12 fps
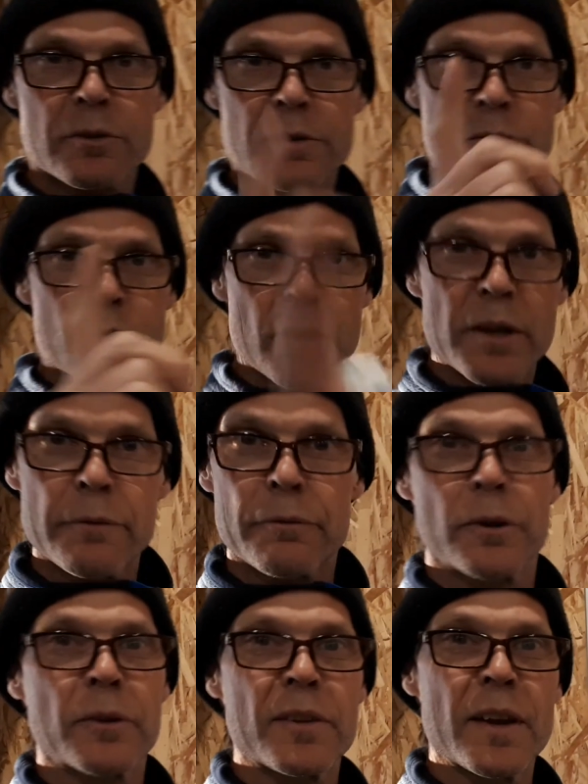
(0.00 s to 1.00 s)
it's rated
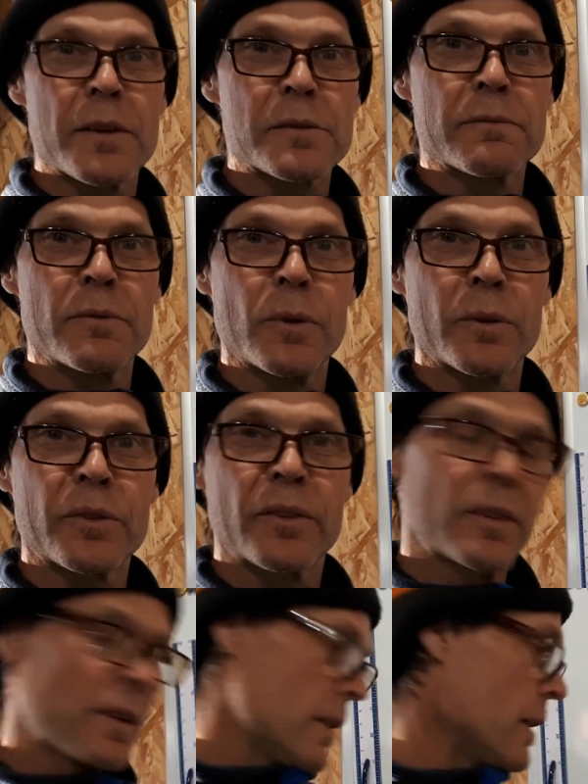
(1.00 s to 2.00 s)
for 1,000 volts.
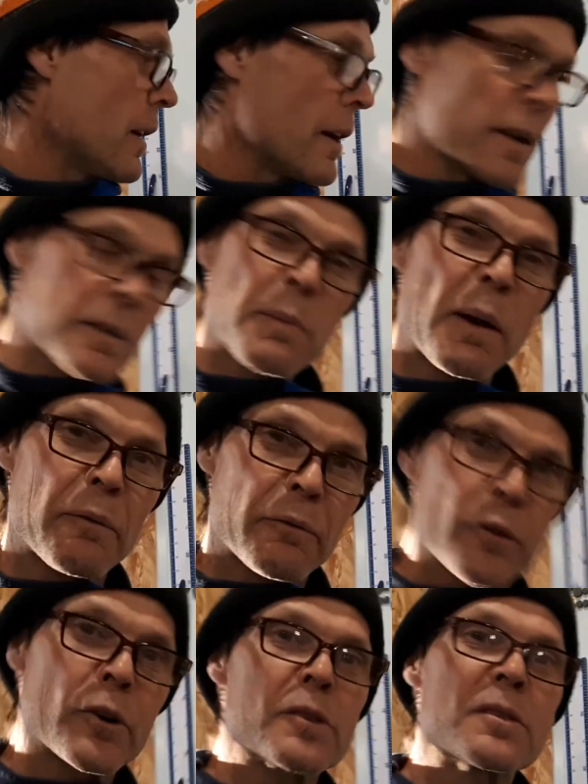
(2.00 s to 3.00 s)
That's my
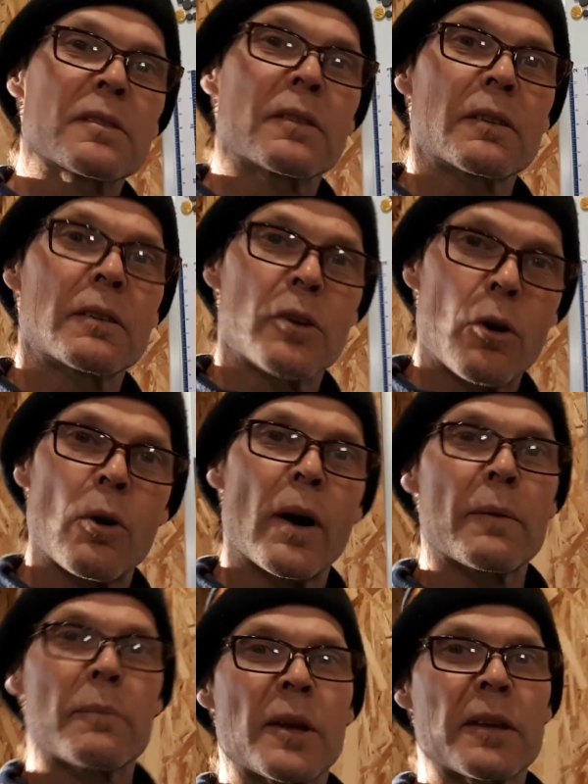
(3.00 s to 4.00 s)
first go
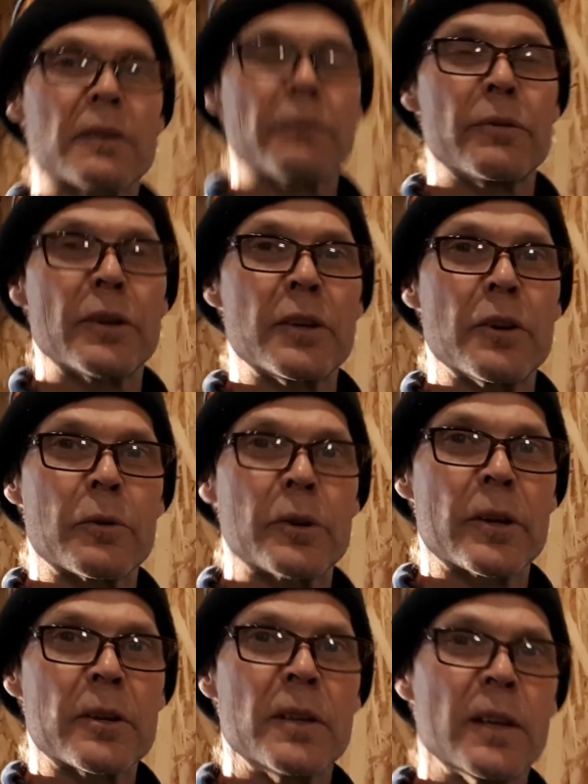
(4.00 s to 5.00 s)
at making a video
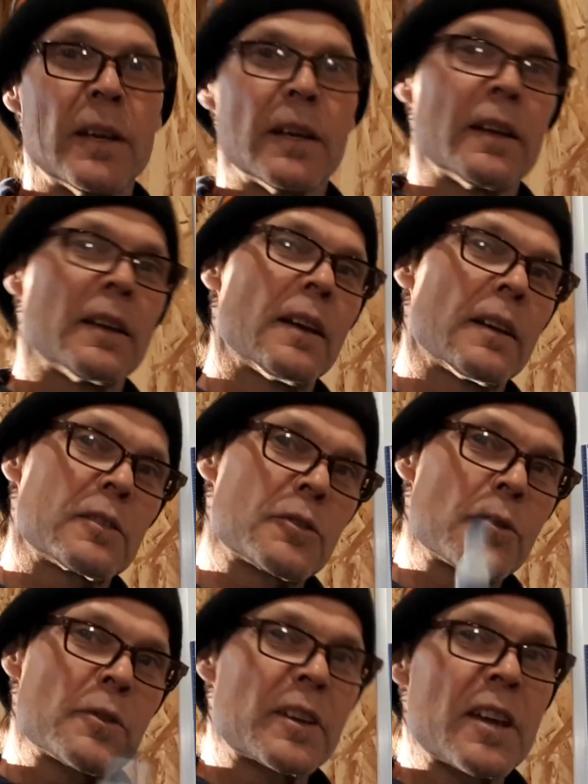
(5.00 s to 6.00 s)
here.
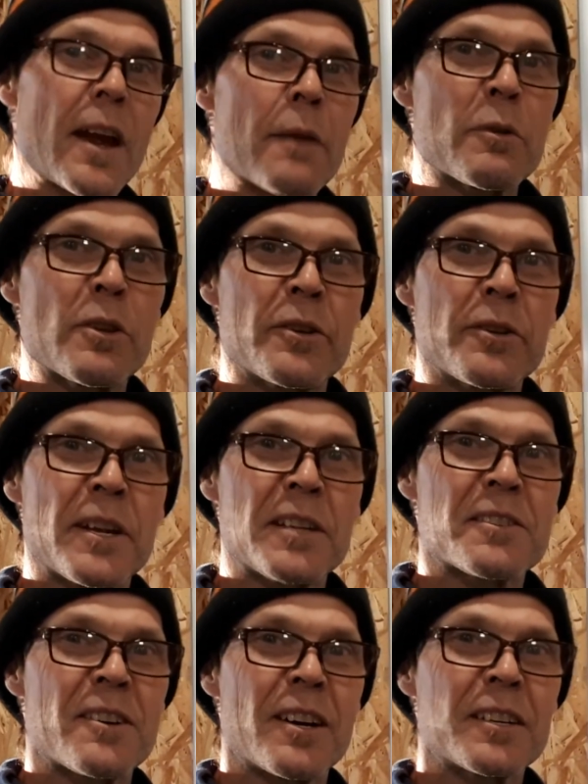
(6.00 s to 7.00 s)
Turn the camera there,
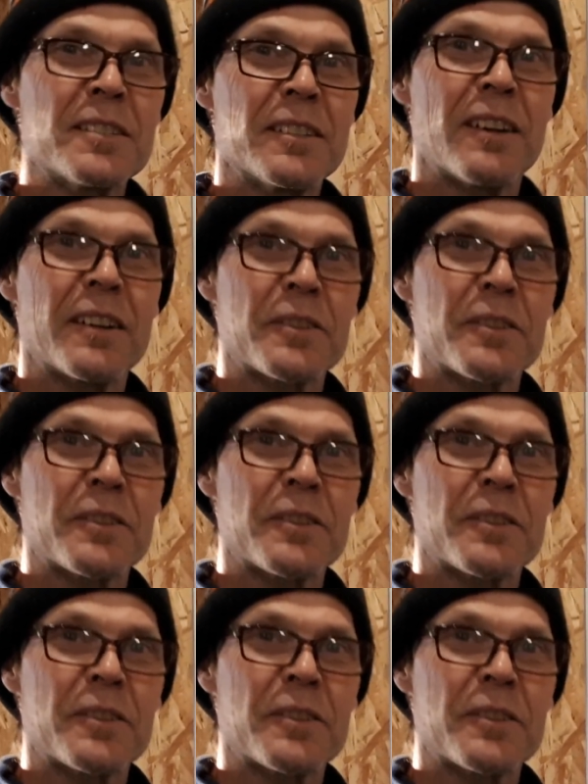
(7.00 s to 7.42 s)
Nate Dog, on